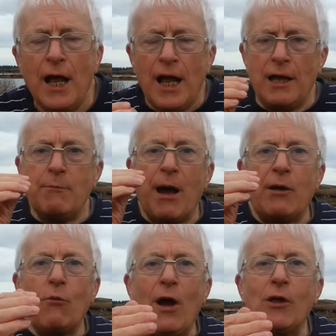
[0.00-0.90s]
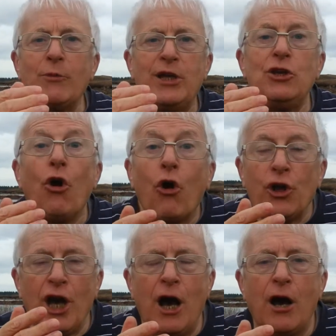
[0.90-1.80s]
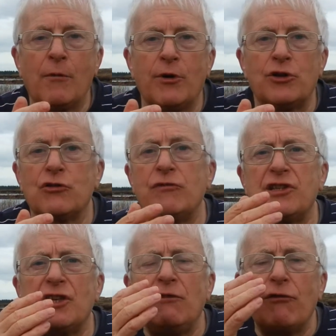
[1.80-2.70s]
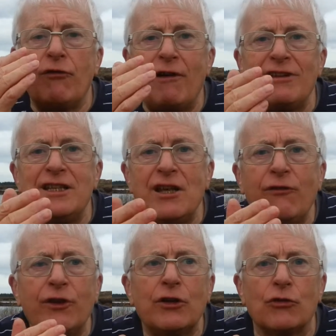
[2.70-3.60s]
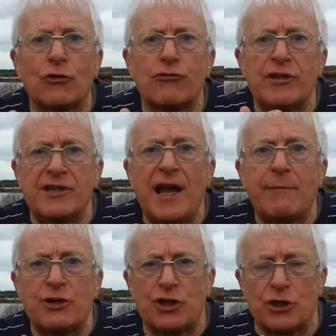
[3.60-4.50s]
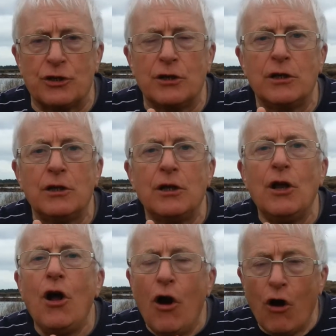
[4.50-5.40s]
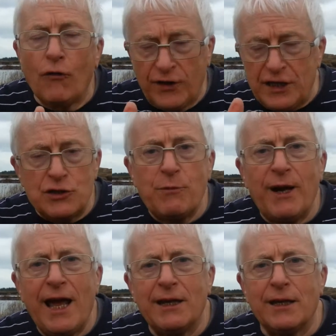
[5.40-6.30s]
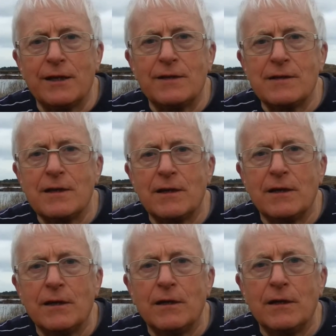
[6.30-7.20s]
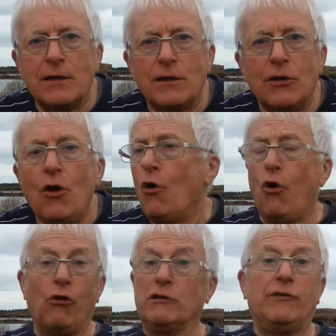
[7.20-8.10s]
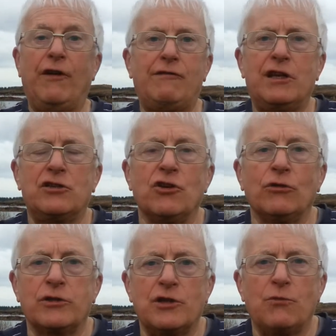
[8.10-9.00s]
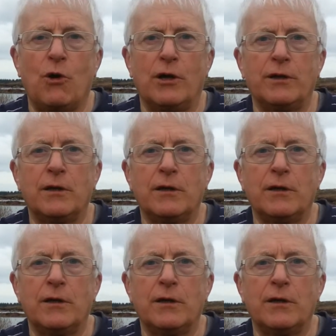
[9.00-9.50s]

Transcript: It might well be your karma to receive a very difficult reception of each planet, or a very exalted one.